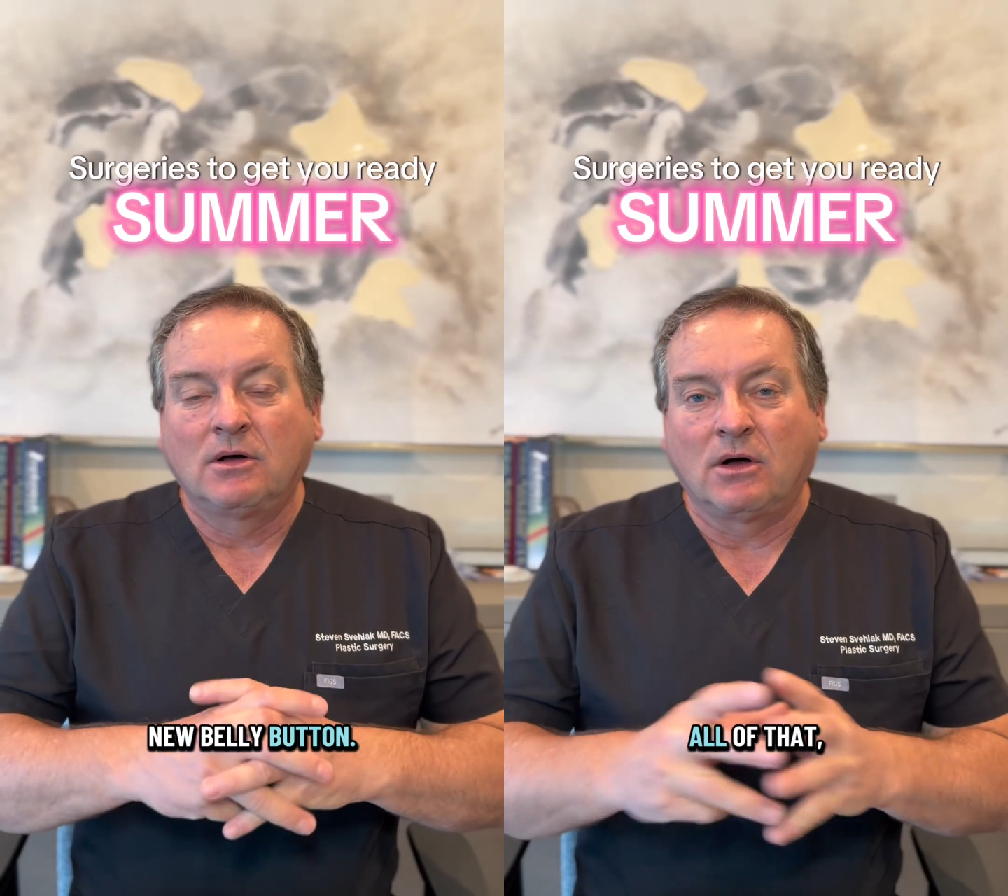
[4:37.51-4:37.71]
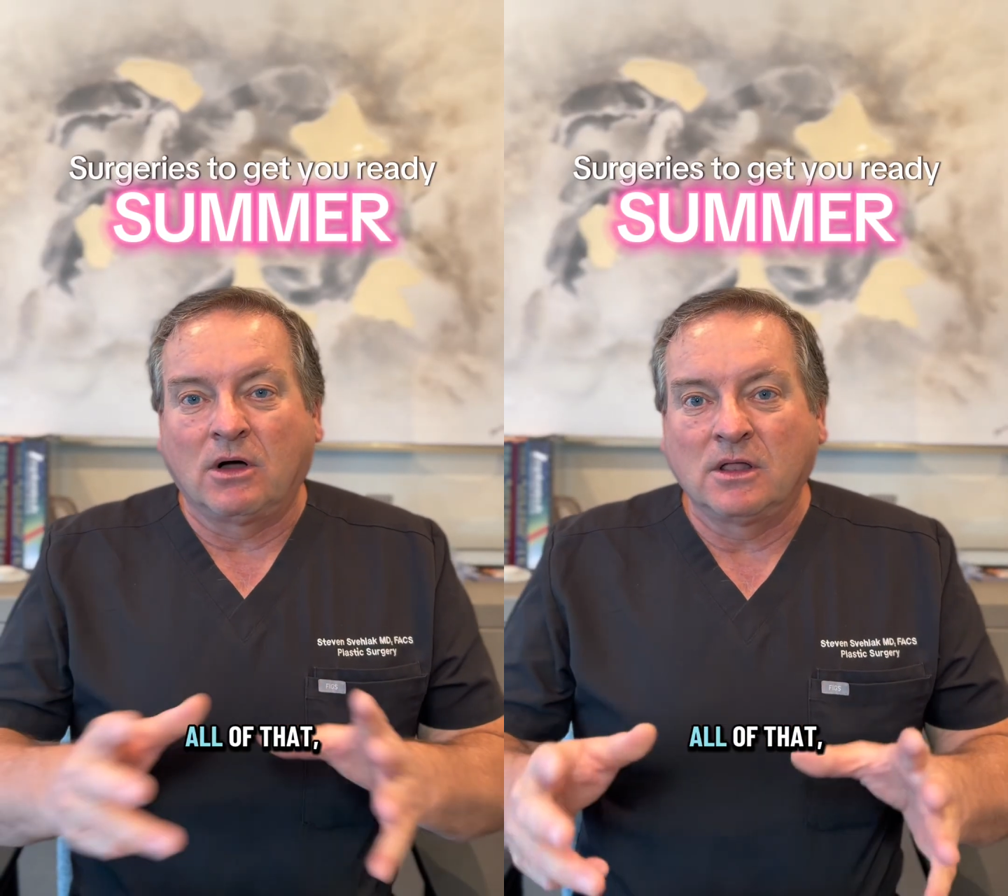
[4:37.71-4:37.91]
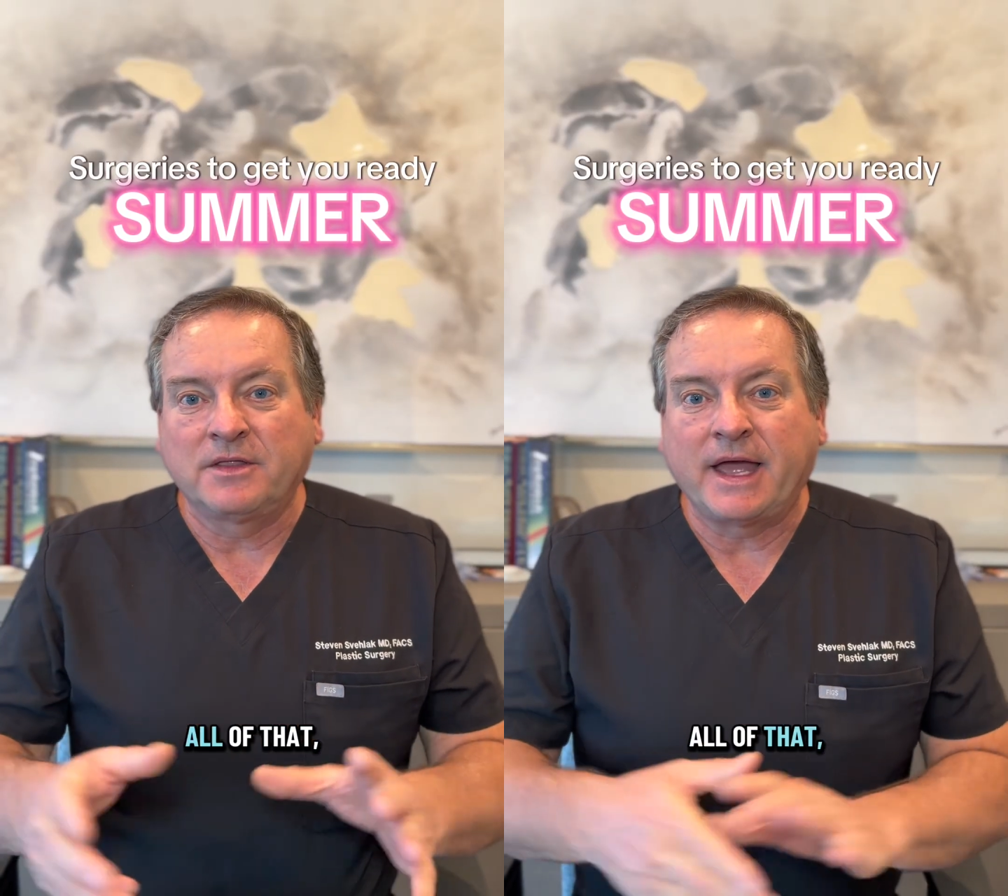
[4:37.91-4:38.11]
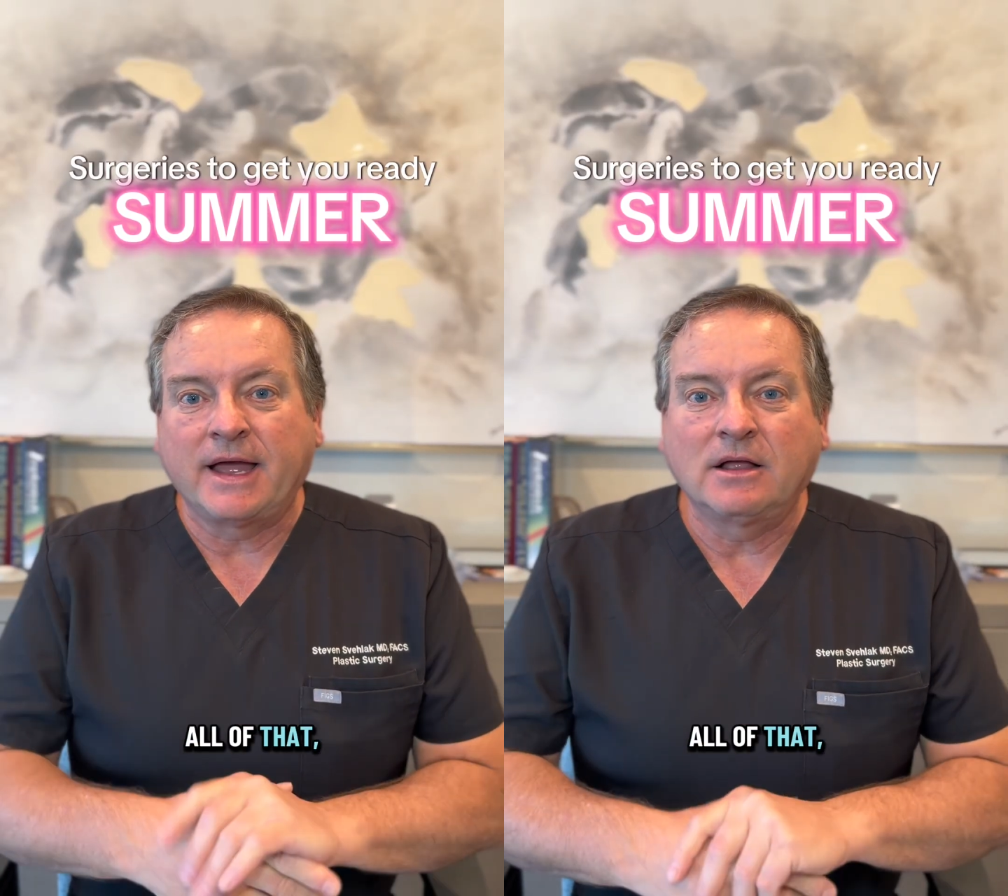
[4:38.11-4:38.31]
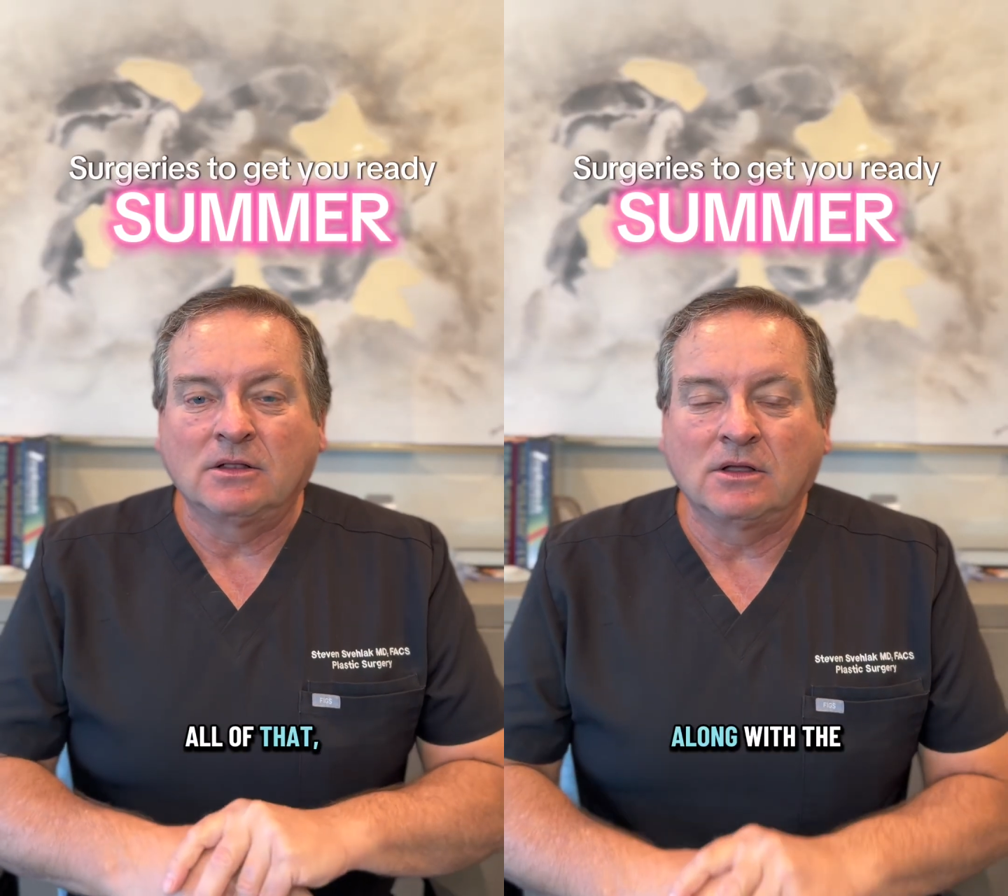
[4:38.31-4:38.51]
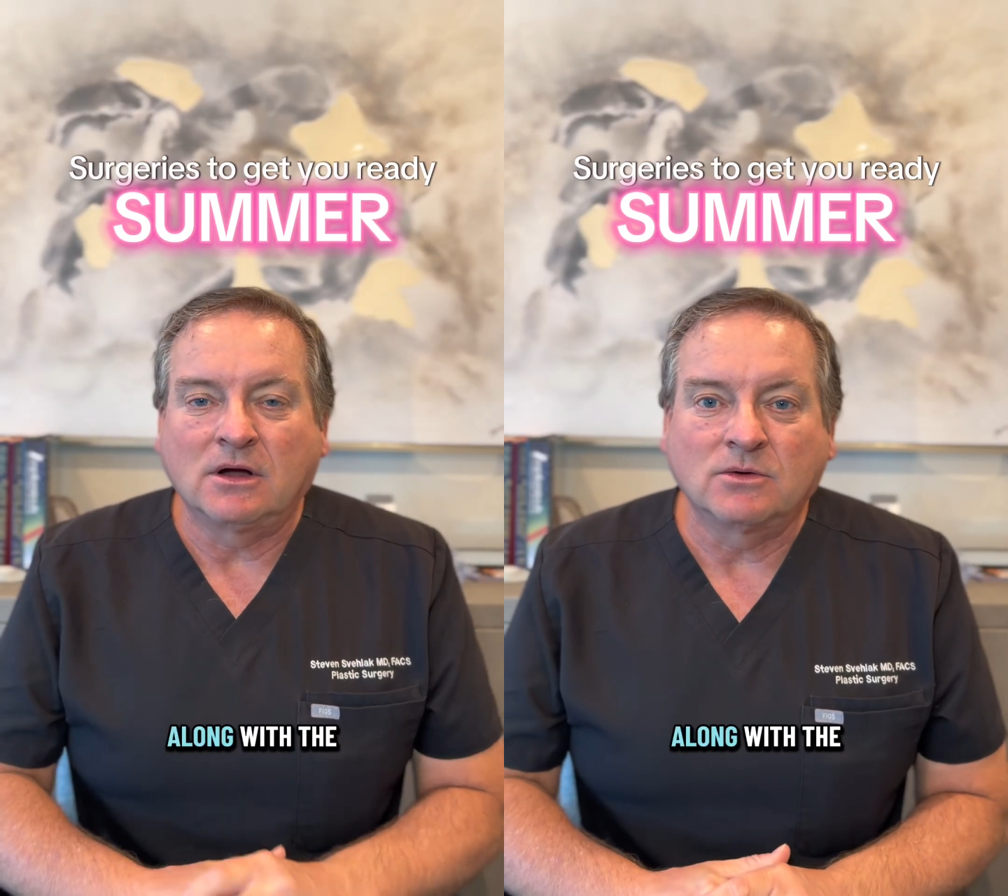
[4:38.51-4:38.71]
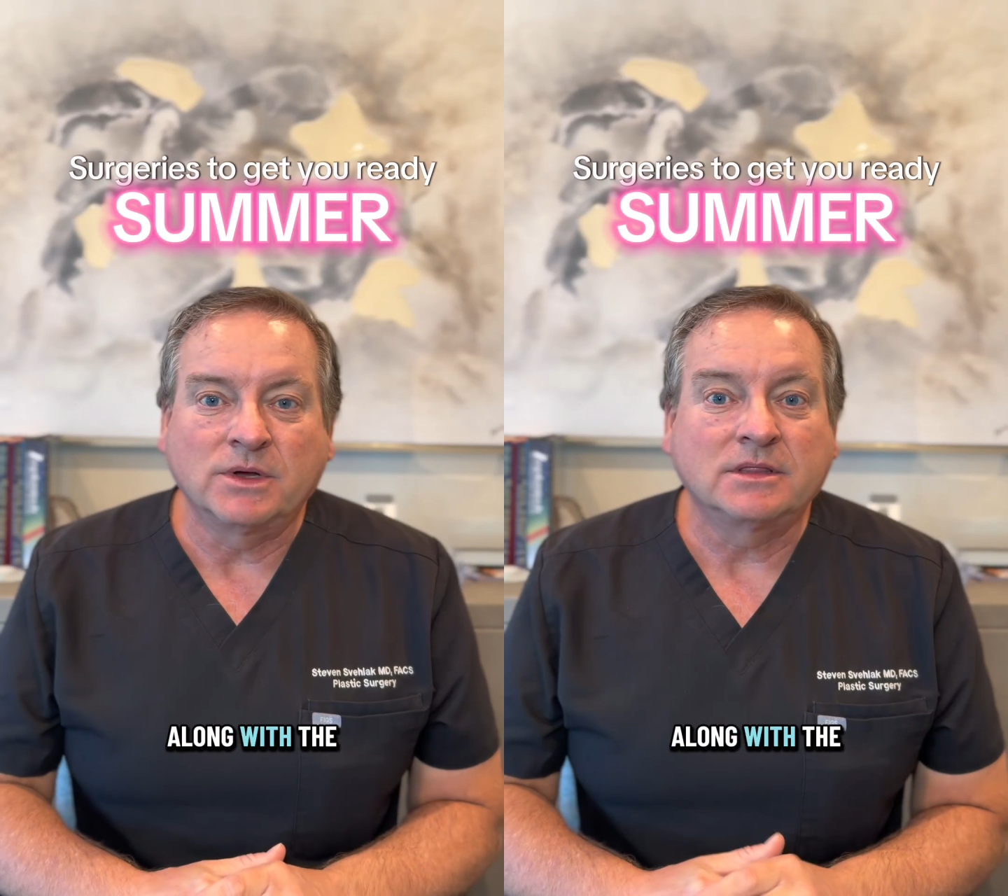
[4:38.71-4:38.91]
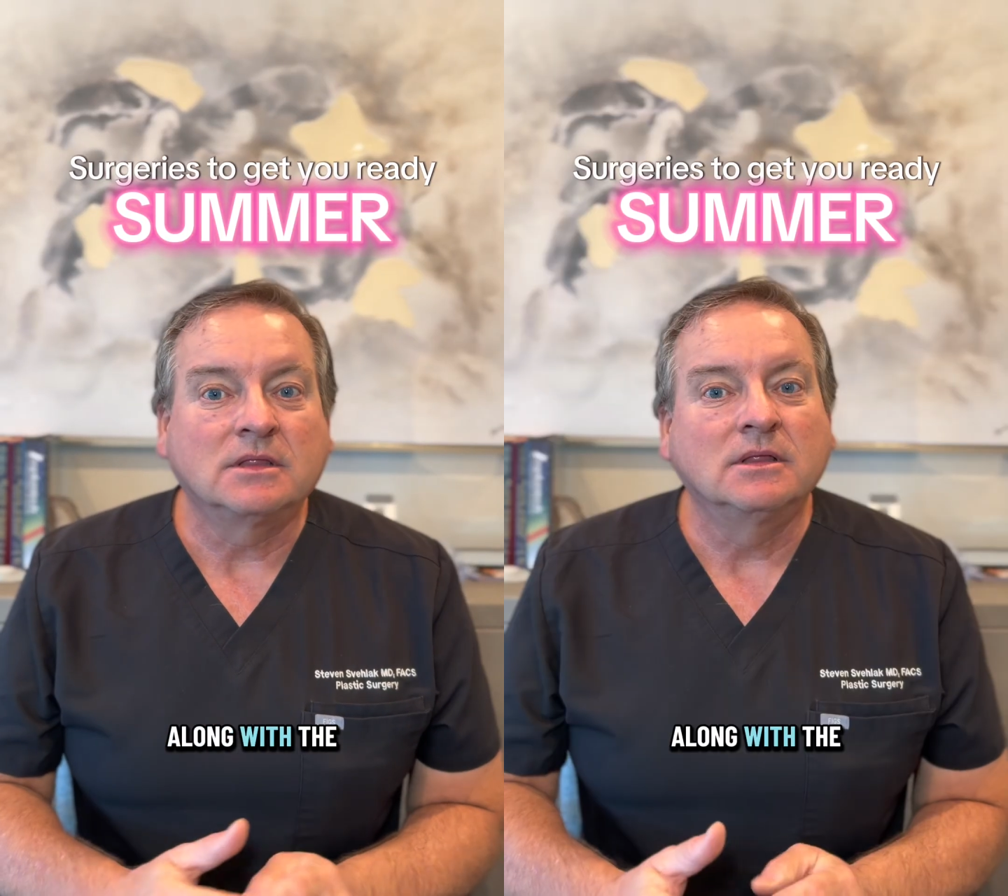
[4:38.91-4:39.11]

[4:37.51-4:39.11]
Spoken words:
all of that along with